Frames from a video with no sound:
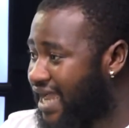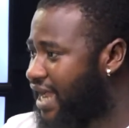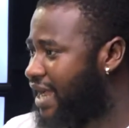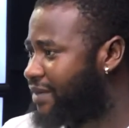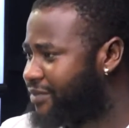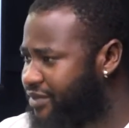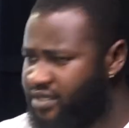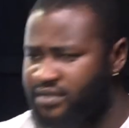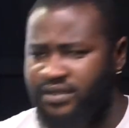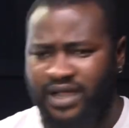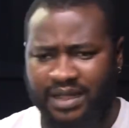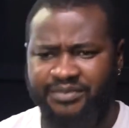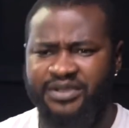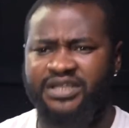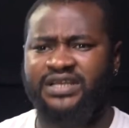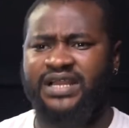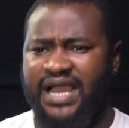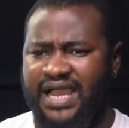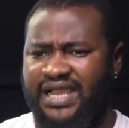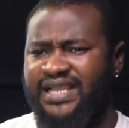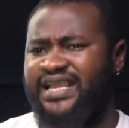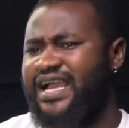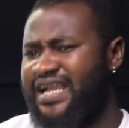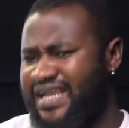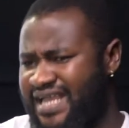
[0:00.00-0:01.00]
I mean,
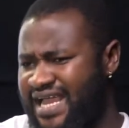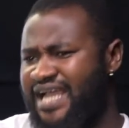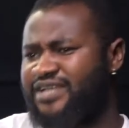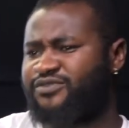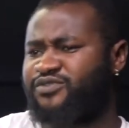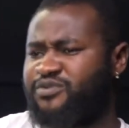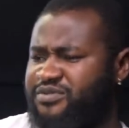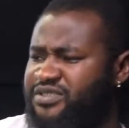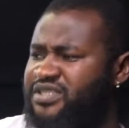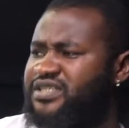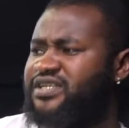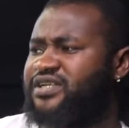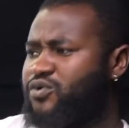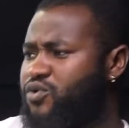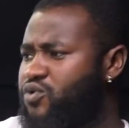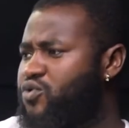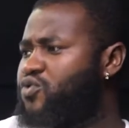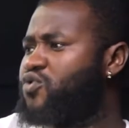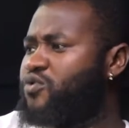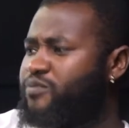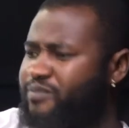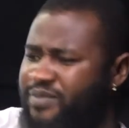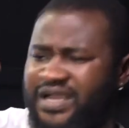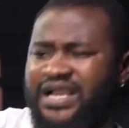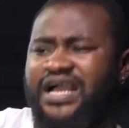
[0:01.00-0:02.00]
I get guys who say they
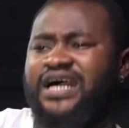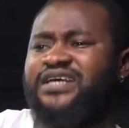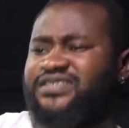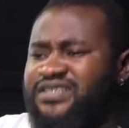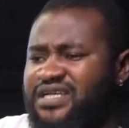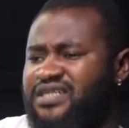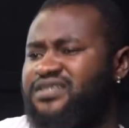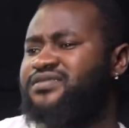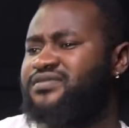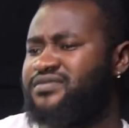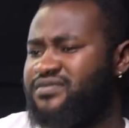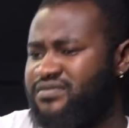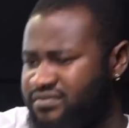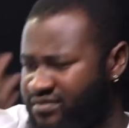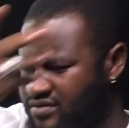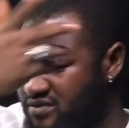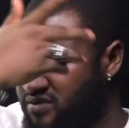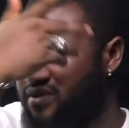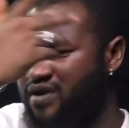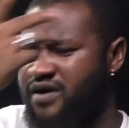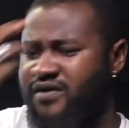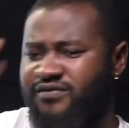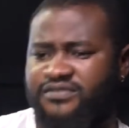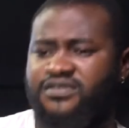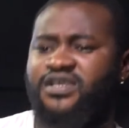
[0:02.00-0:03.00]
go peckers and
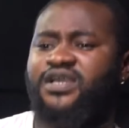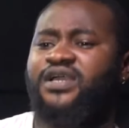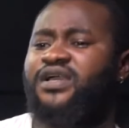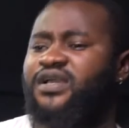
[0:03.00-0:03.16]
stuff.